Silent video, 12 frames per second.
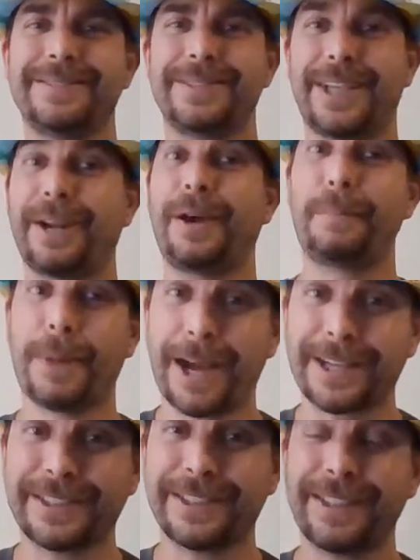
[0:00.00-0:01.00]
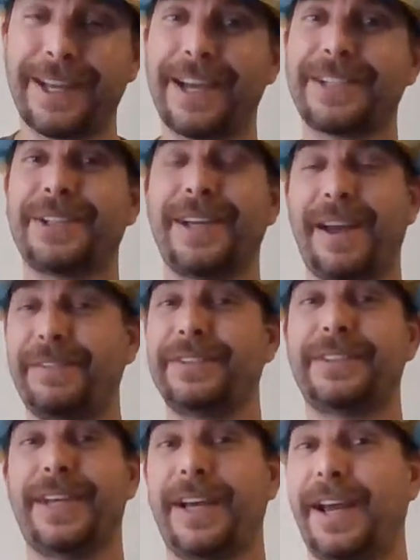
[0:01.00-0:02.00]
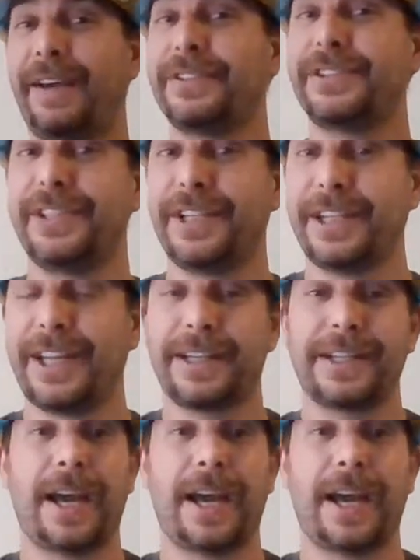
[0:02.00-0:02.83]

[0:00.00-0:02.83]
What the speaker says: Gonna unbox it. Actually, haven't seen it yet.